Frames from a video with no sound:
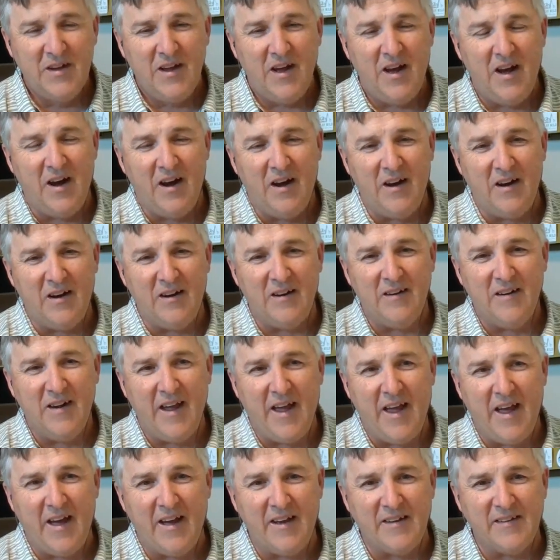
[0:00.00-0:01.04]

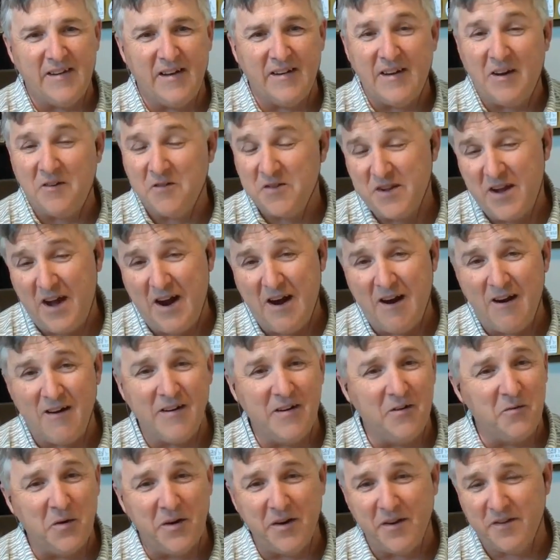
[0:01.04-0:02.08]
And I was tired,
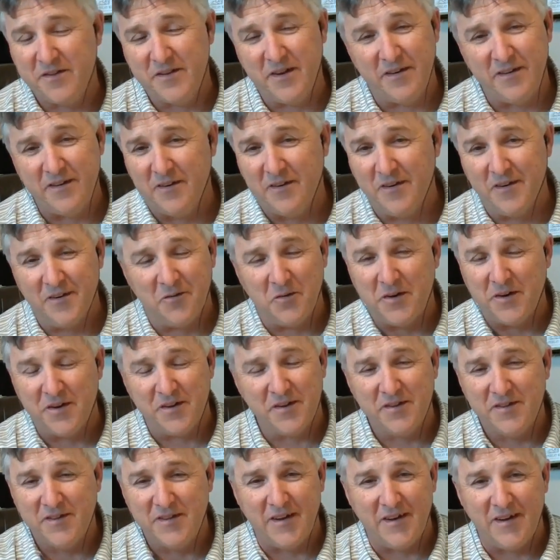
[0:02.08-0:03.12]
and we just didn't do it. We
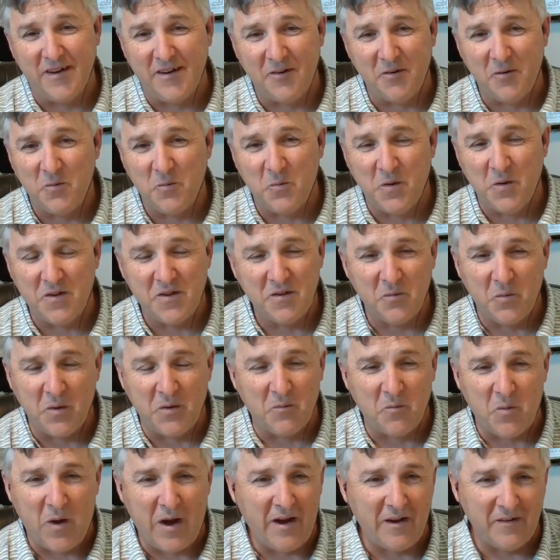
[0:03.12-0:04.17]
just we
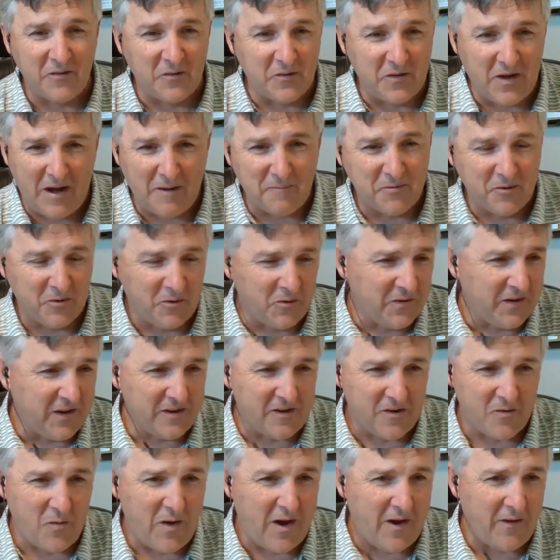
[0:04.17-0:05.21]
ran into an obstacle getting
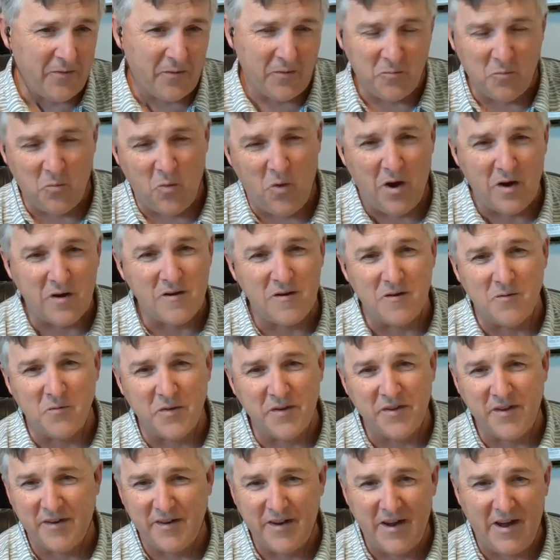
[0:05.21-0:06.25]
around some water, and we
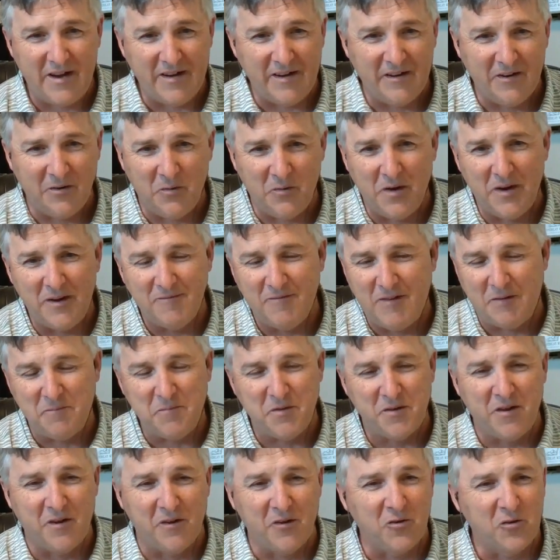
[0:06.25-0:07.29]
said, "Now, you know what? I'm
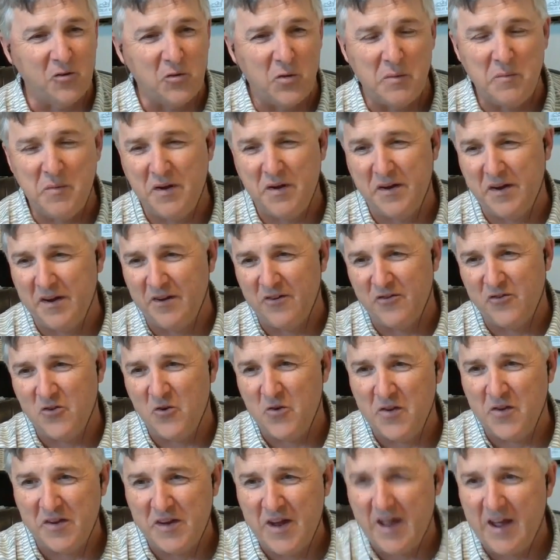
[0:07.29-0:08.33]
just gonna go swimming and enjoy
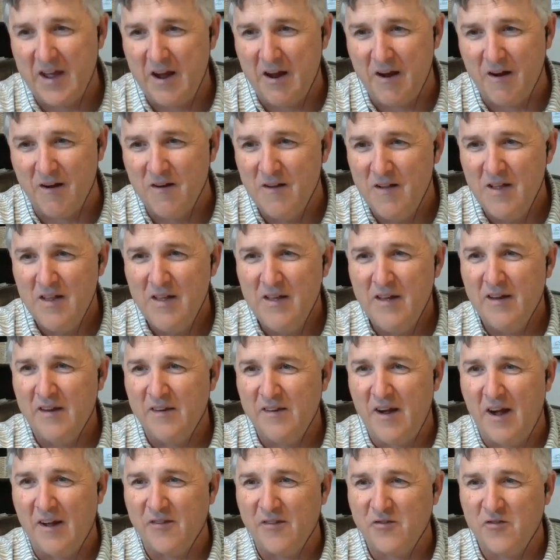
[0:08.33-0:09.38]
the day here,
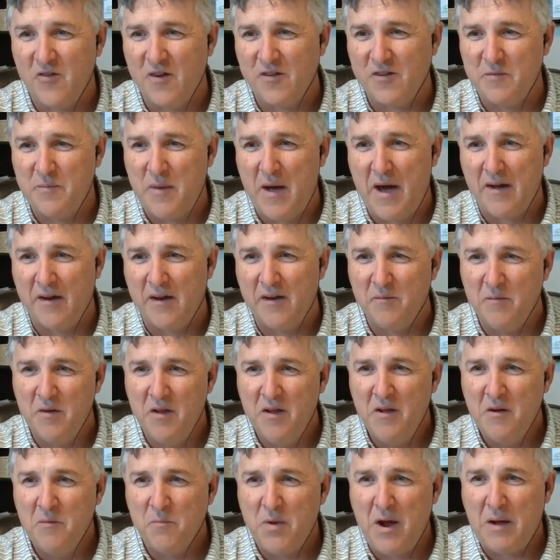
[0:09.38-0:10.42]
not stress about it."
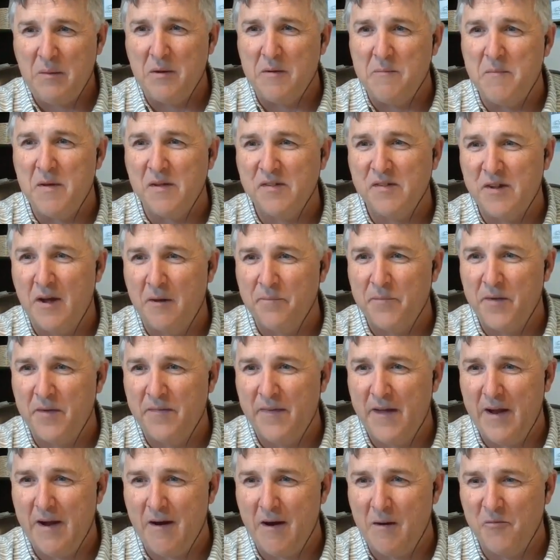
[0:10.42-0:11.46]
Probably missed something
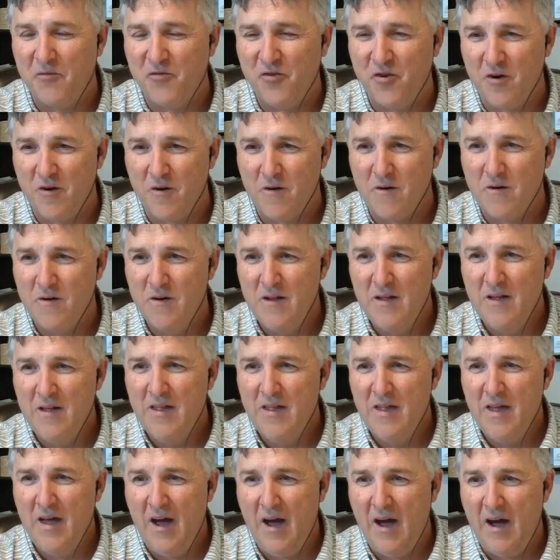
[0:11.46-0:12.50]
there, I'm sure.
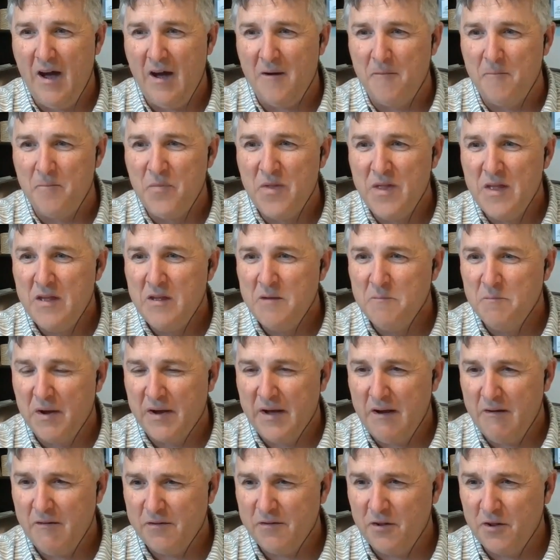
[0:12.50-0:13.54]
But
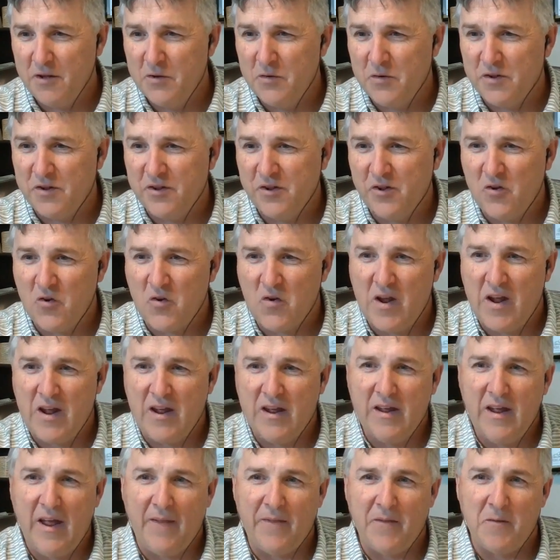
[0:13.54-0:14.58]
here's Lewis
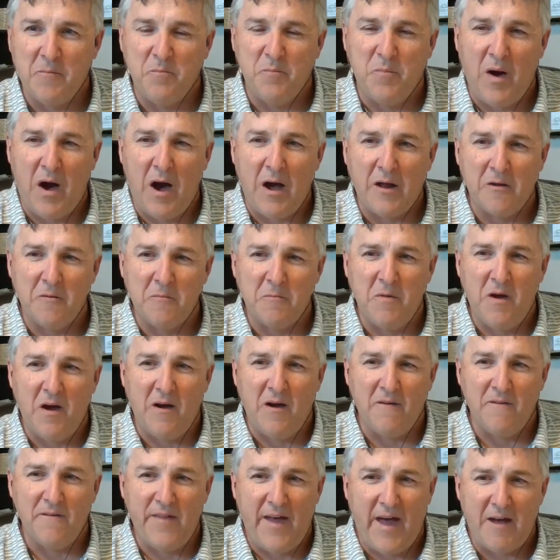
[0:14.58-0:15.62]
Creek at the bottom
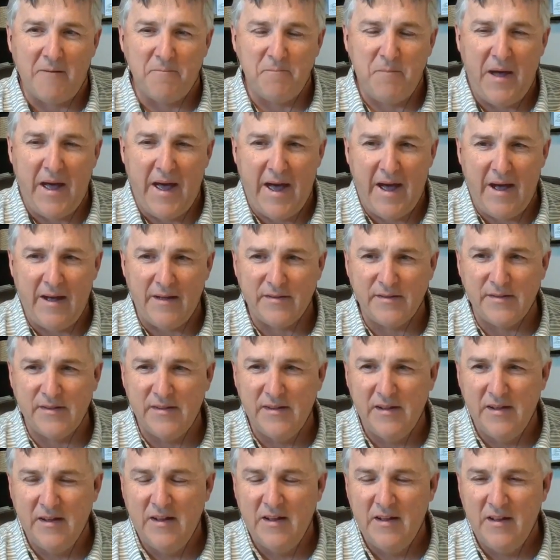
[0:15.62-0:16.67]
of that pass.
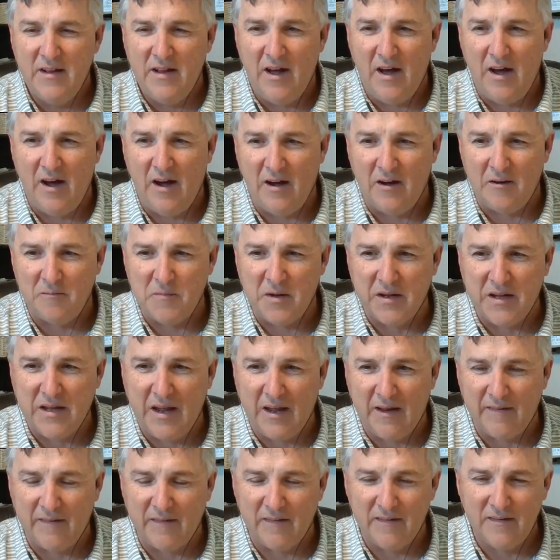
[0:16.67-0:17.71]

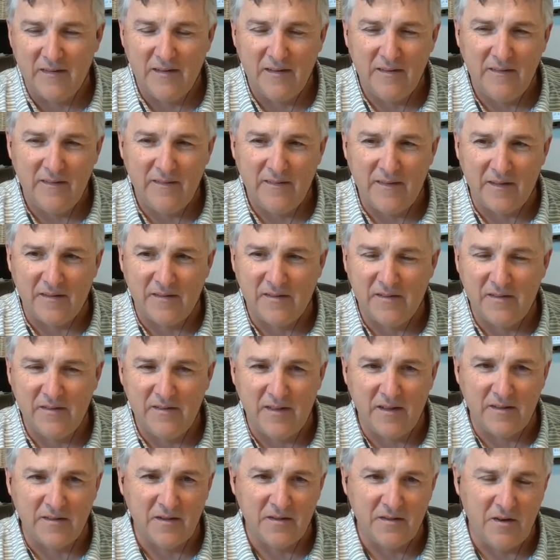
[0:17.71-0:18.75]
Again, this
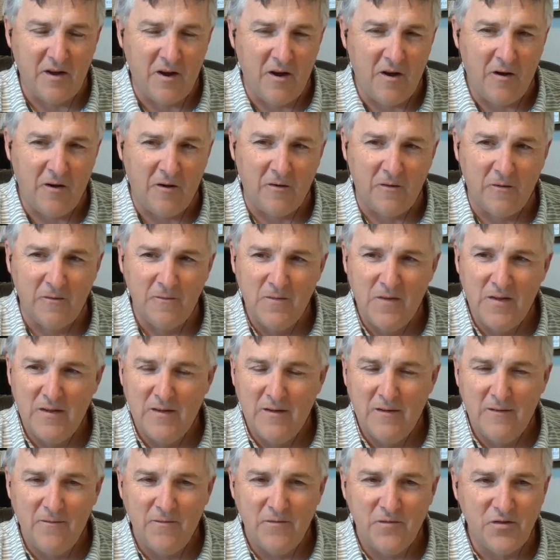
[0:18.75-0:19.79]
is all
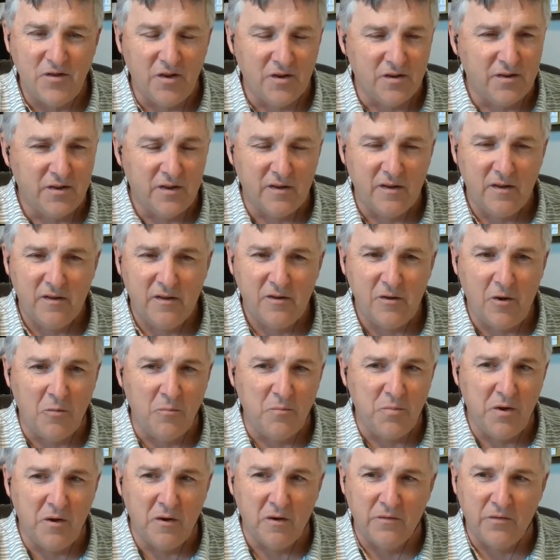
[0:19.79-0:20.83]
just so
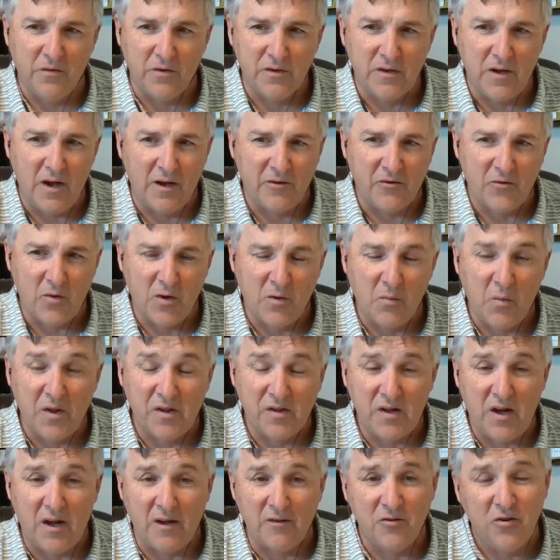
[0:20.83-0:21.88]
beautiful country. We
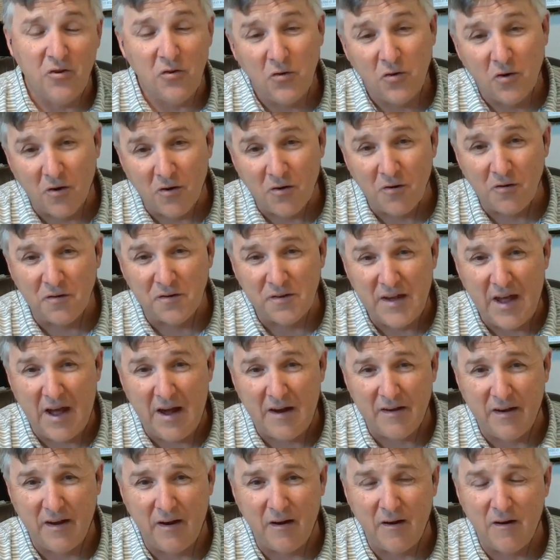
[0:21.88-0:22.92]
saw 2 girls down
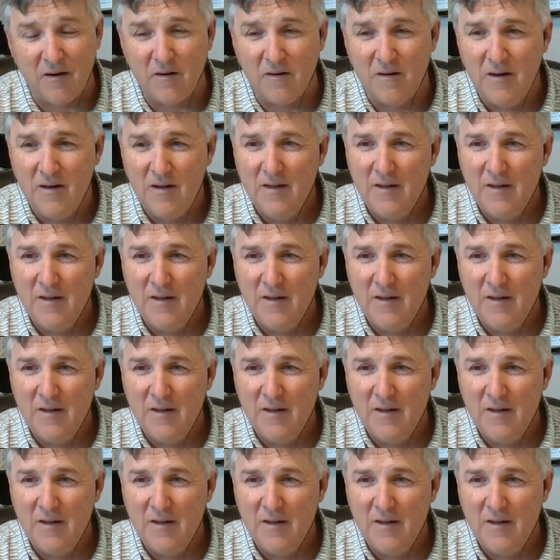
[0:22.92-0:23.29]
here